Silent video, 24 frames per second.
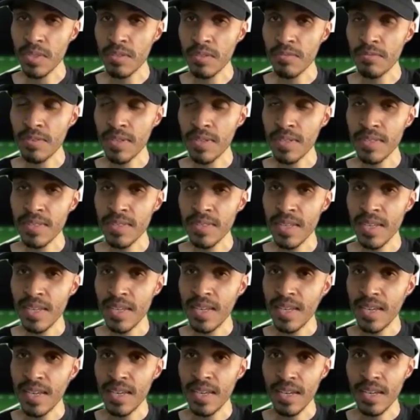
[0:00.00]
defense
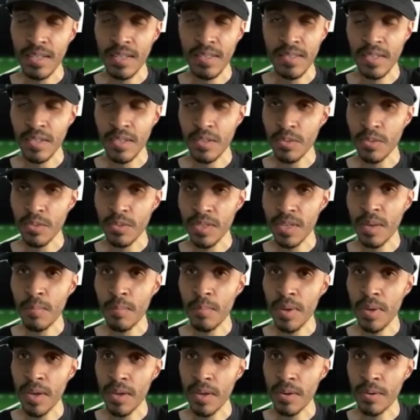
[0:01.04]
continues to
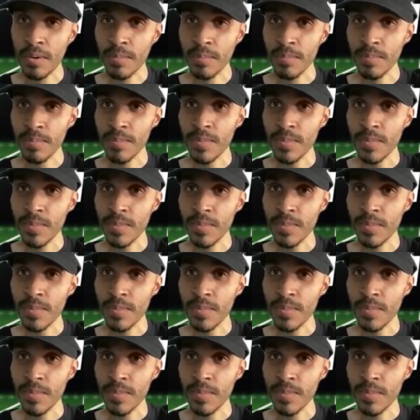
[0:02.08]
get better.